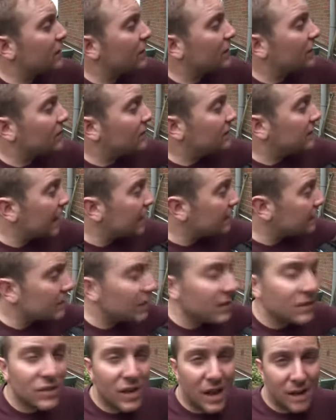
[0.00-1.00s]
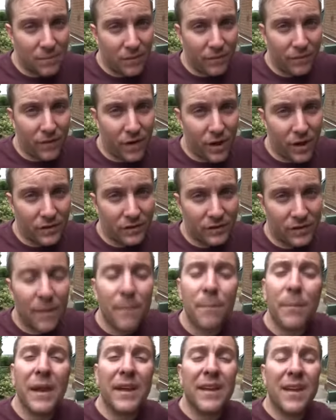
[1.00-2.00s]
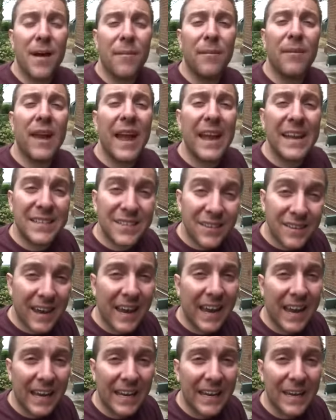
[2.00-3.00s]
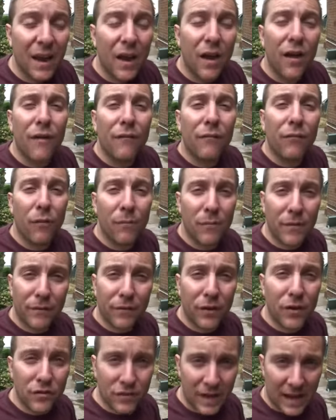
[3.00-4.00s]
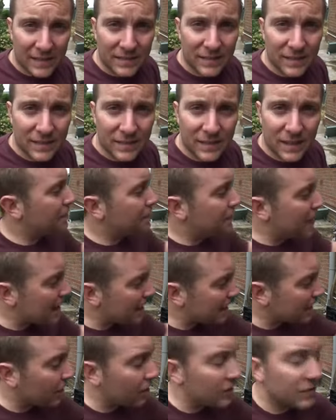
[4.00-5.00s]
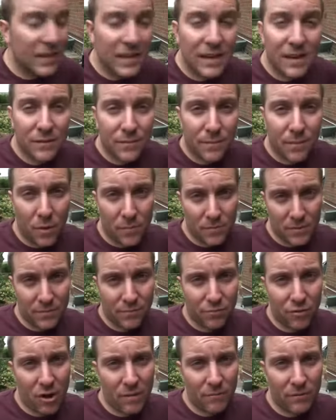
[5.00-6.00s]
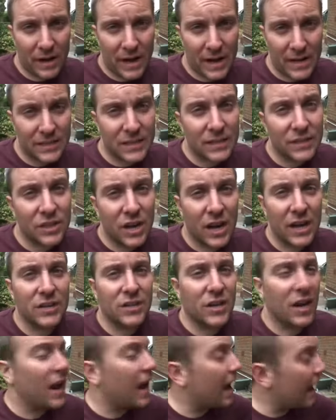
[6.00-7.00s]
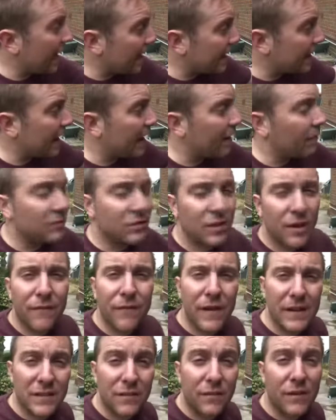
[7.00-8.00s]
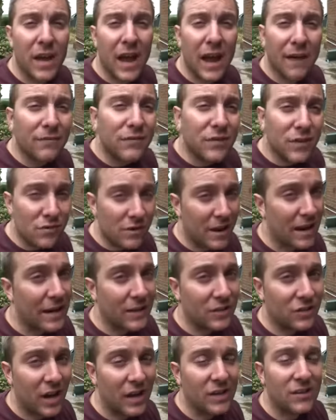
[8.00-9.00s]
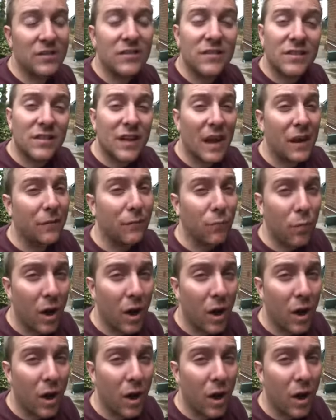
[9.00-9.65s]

the condensing chamber first, picking up latent heat from the flue gases. Then it goes in at the bottom of the primary heat exchanger and out. So effectively you have 2 heat exchangers instead of